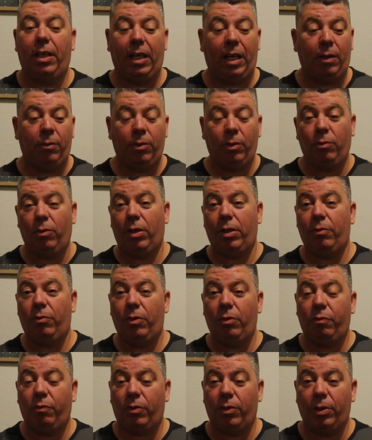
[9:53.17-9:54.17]
every one of
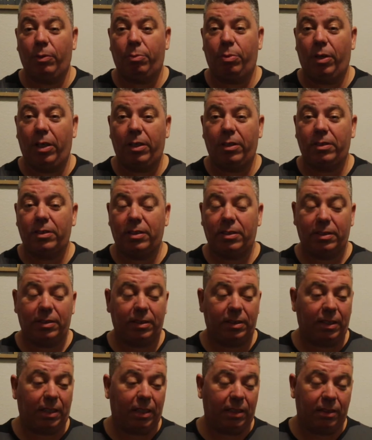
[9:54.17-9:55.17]
you for your prayers.
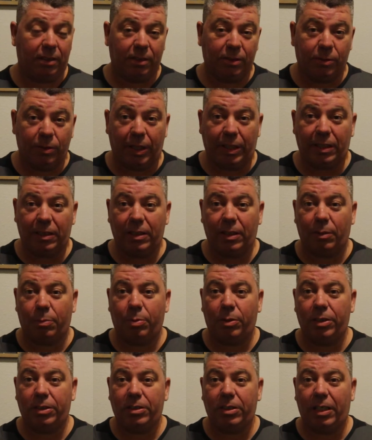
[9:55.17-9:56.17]
Greatly
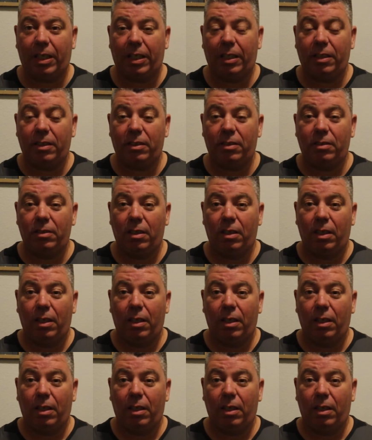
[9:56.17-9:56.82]
appreciated.